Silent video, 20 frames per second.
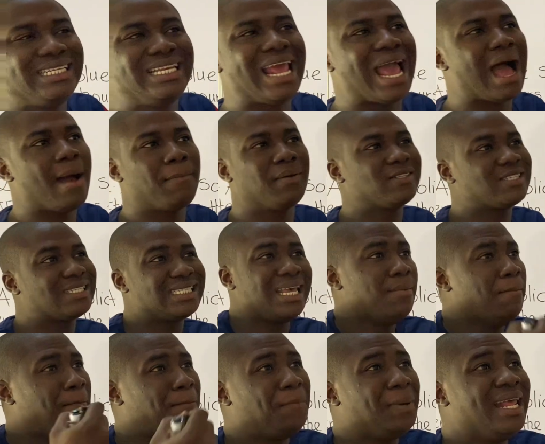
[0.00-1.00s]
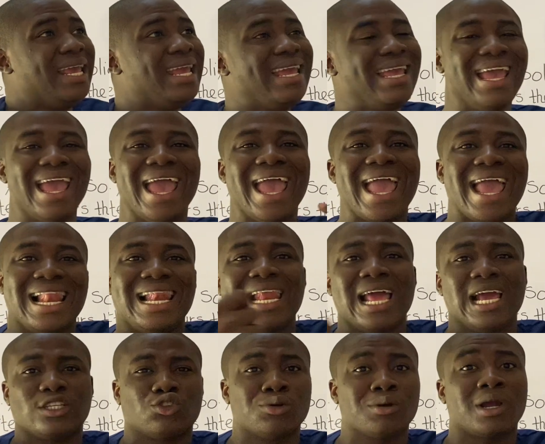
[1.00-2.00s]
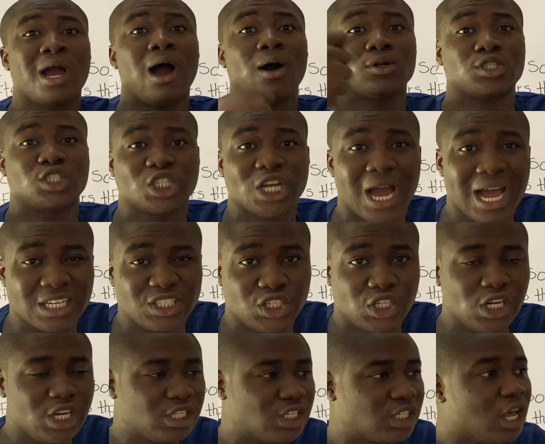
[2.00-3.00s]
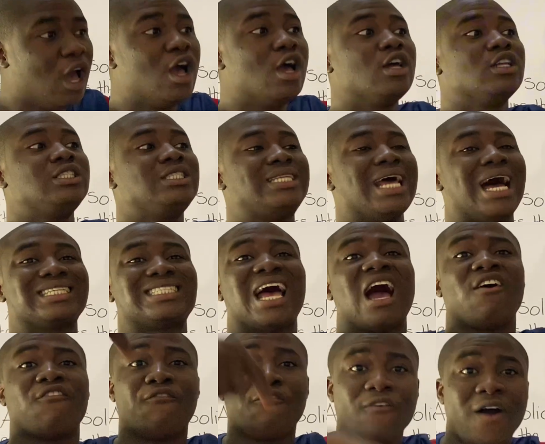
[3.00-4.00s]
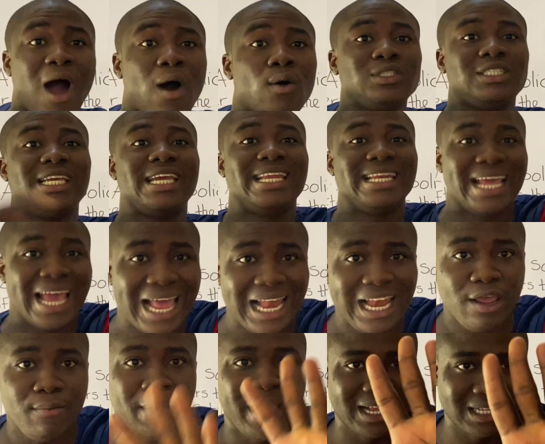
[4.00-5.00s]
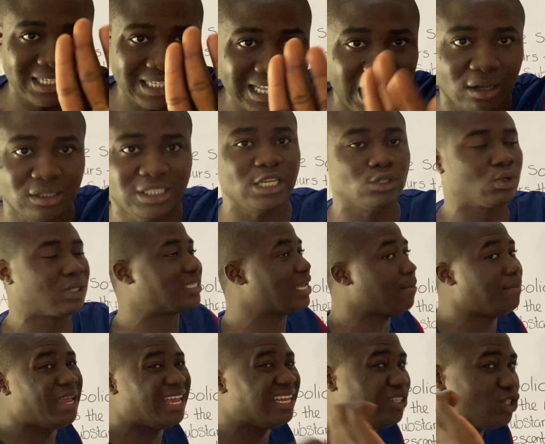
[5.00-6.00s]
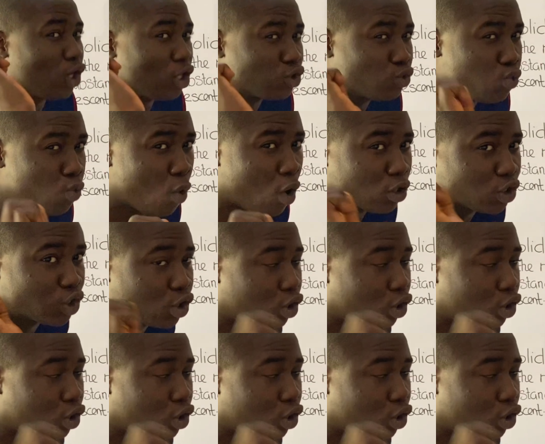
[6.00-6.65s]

they are simply electrical charges that are found in elements. Now, this is what I mean. Just watch